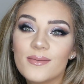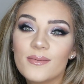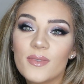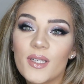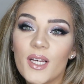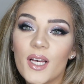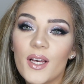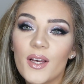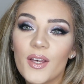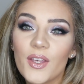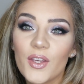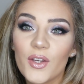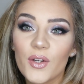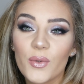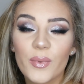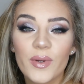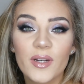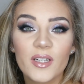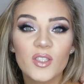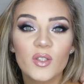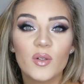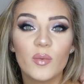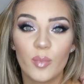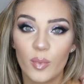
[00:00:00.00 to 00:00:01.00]
well, you could
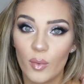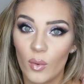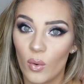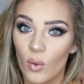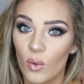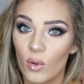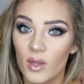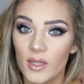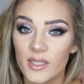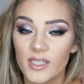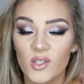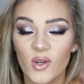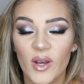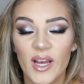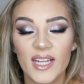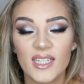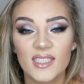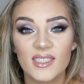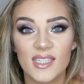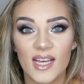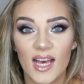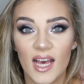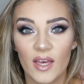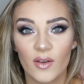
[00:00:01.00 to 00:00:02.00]
wear it to a ball. It's
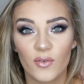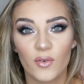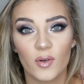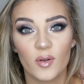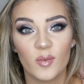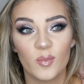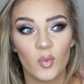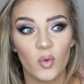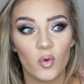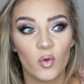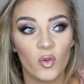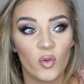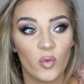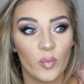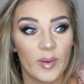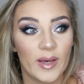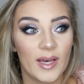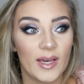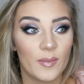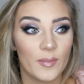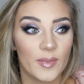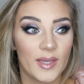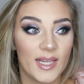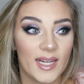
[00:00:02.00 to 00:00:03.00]
quite dark for a ball,
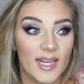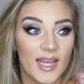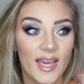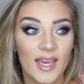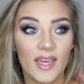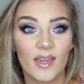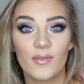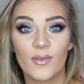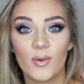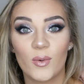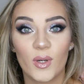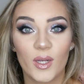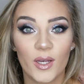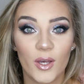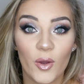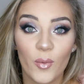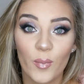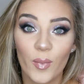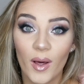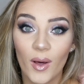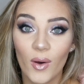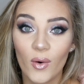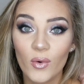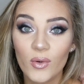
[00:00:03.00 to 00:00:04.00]
but I mean, hey, if you want to go
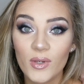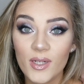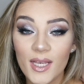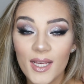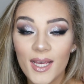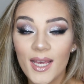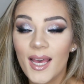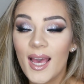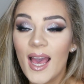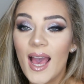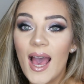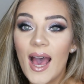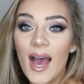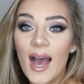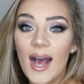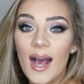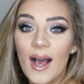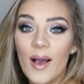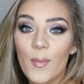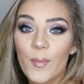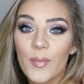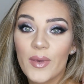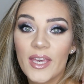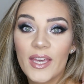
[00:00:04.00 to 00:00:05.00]
bold.
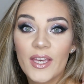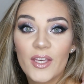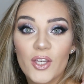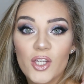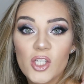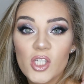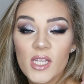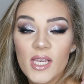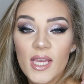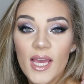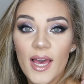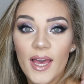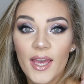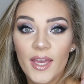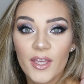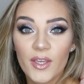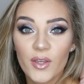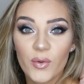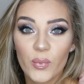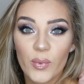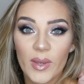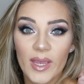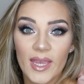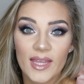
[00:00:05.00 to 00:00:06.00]
But yeah, usually
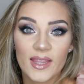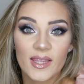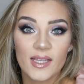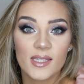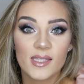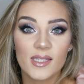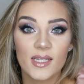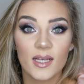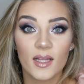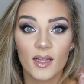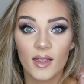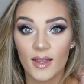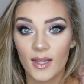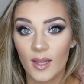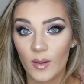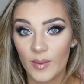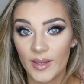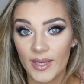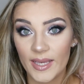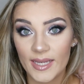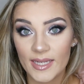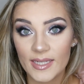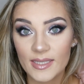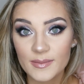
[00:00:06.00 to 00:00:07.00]
I wear this
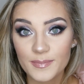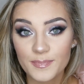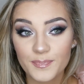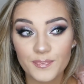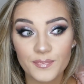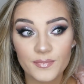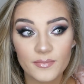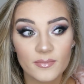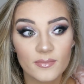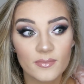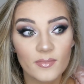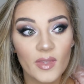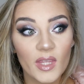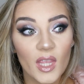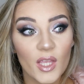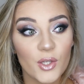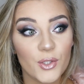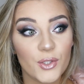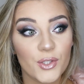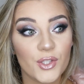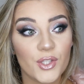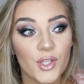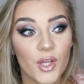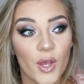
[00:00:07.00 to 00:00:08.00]
clubbing.
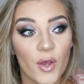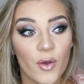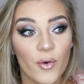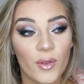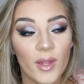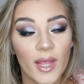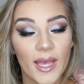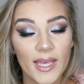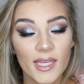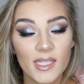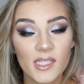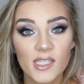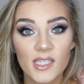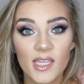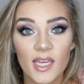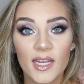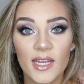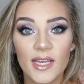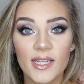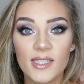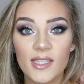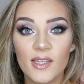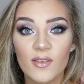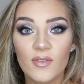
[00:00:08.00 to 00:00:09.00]
So like I said,
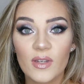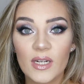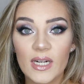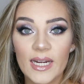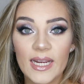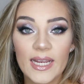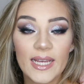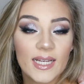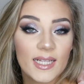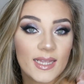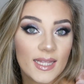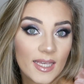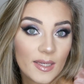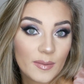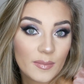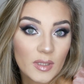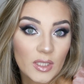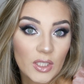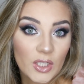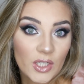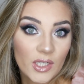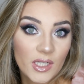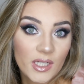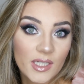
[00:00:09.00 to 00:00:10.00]
it's a very glam
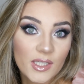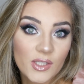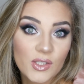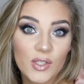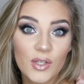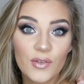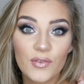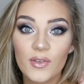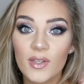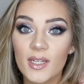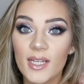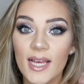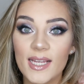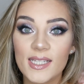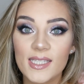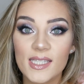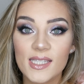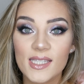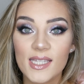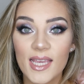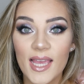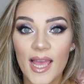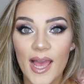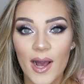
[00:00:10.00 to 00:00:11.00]
look. So if you'd like to
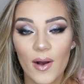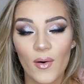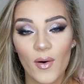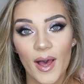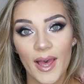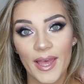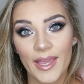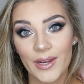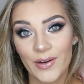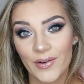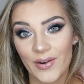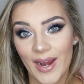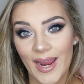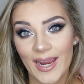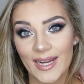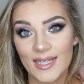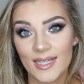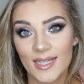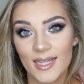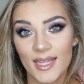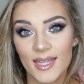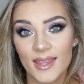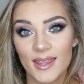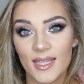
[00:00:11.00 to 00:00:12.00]
see how I
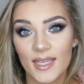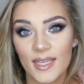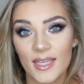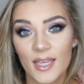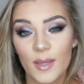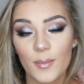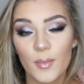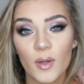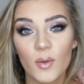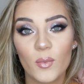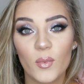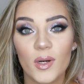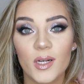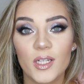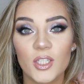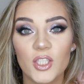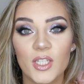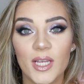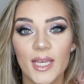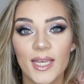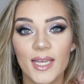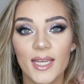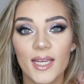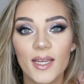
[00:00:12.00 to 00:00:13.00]
created it, then keep on
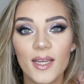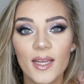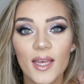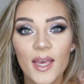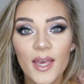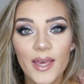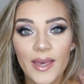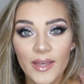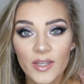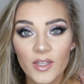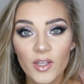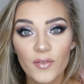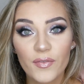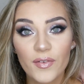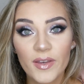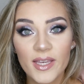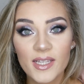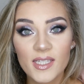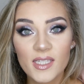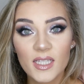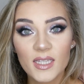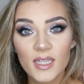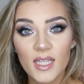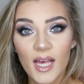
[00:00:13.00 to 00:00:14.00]
watching. Don't
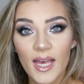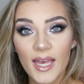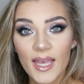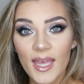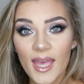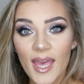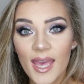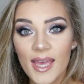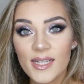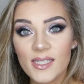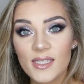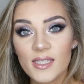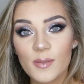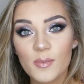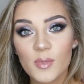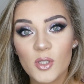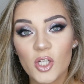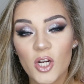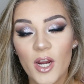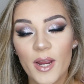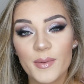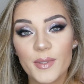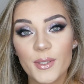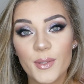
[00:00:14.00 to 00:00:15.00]
forget to like and
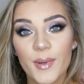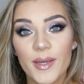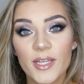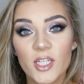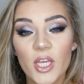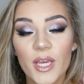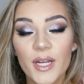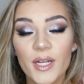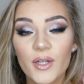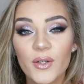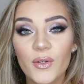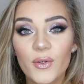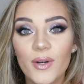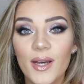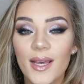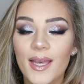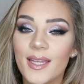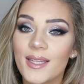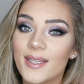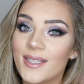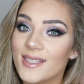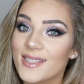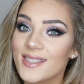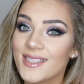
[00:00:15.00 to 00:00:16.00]
subscribe to my channel,
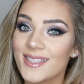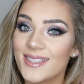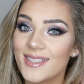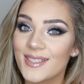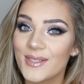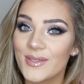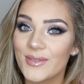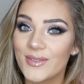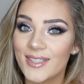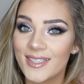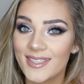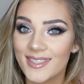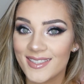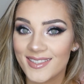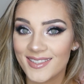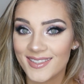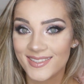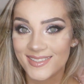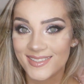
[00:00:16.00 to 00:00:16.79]
and let's get into it.